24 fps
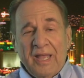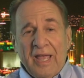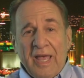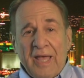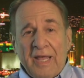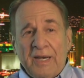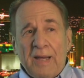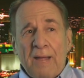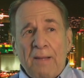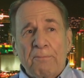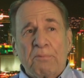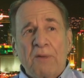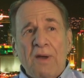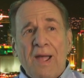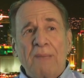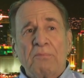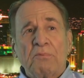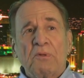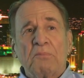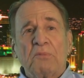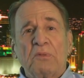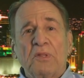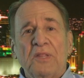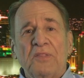And
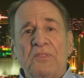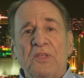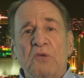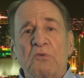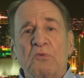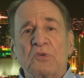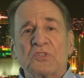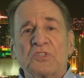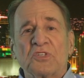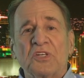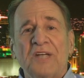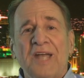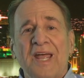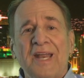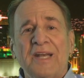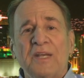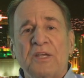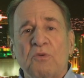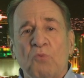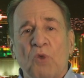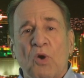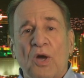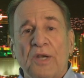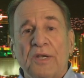there isn't
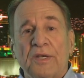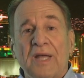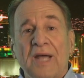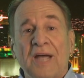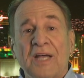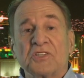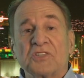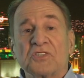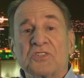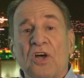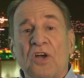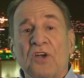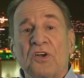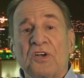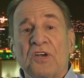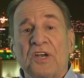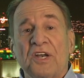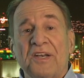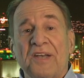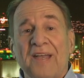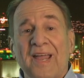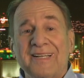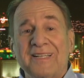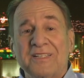anyone, I started
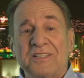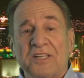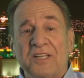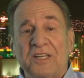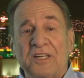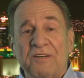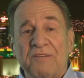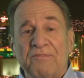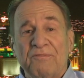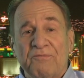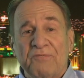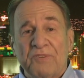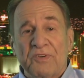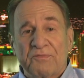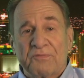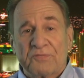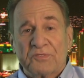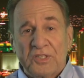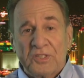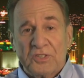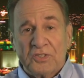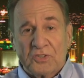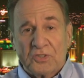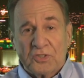in
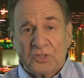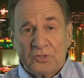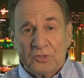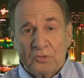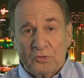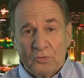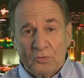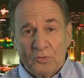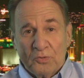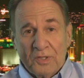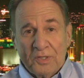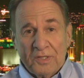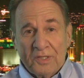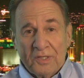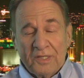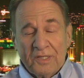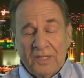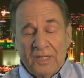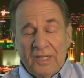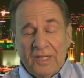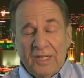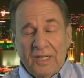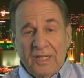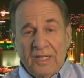1952,
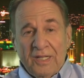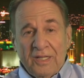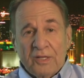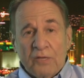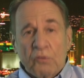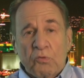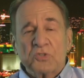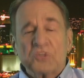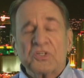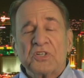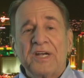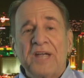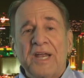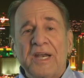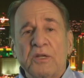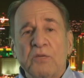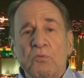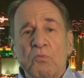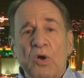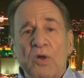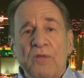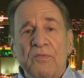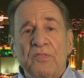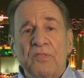there wasn't
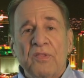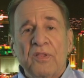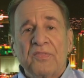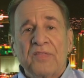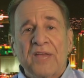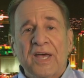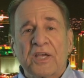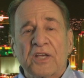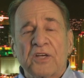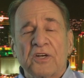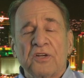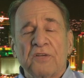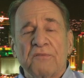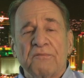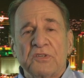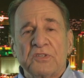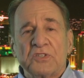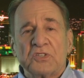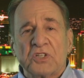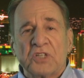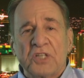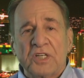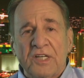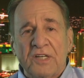anyone that could have
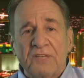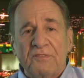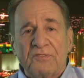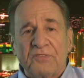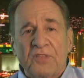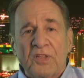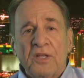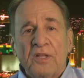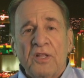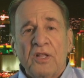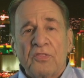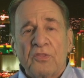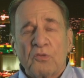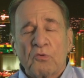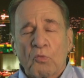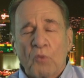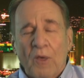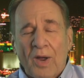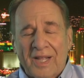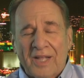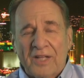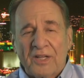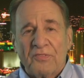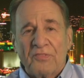achieved the
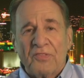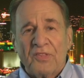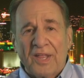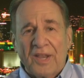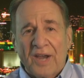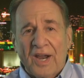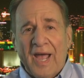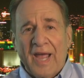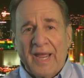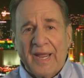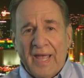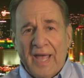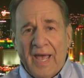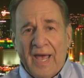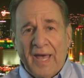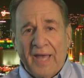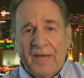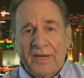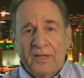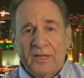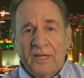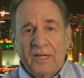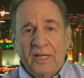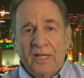record that I had.